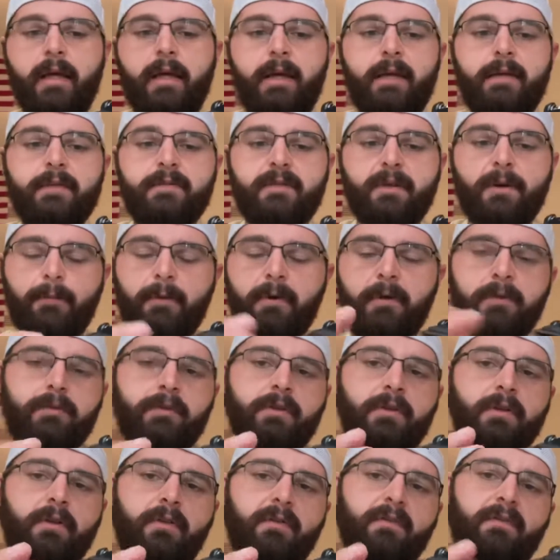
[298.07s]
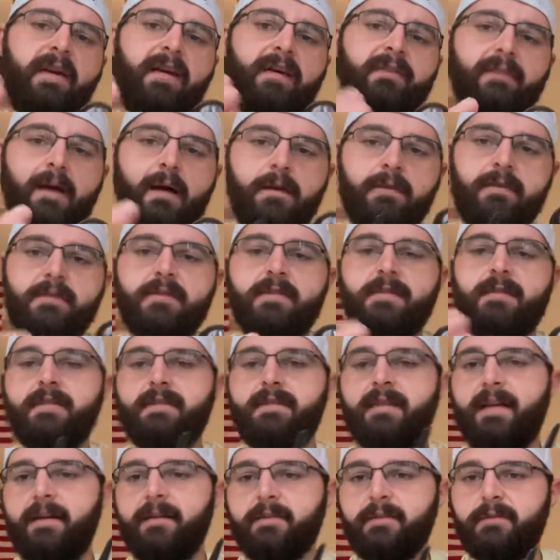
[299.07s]
Some reels will do the 5,000,
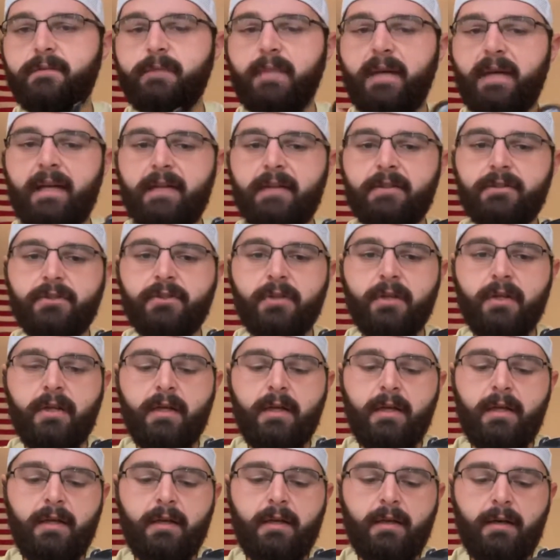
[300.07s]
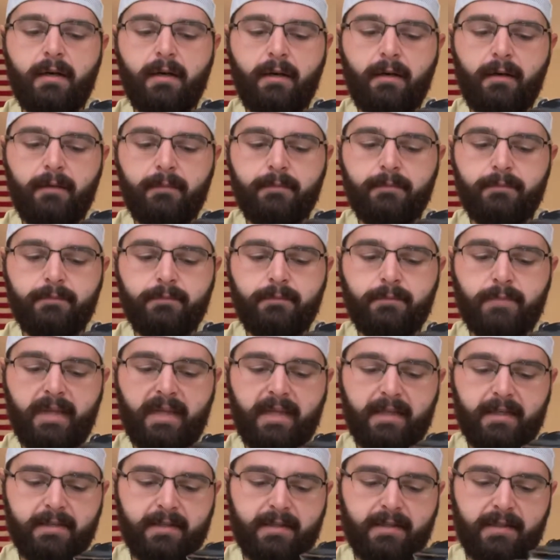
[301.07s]
6,000 match.
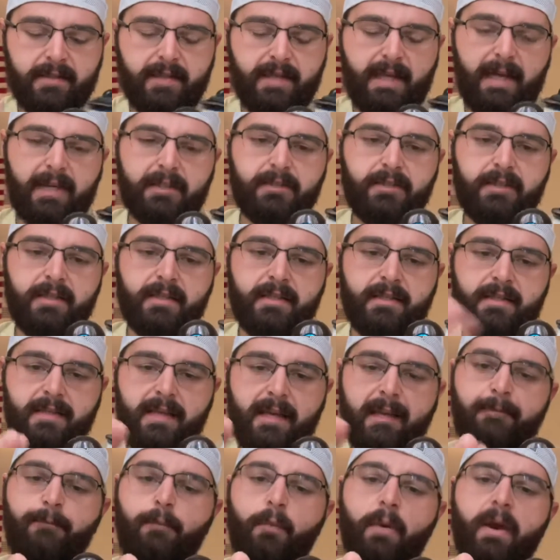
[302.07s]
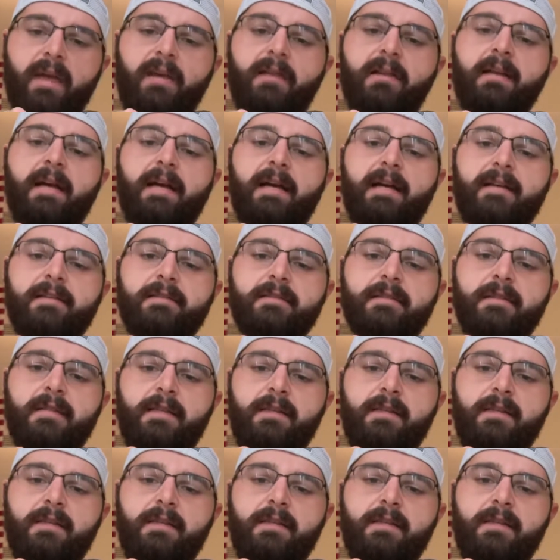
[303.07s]
because it's actually the same weight as the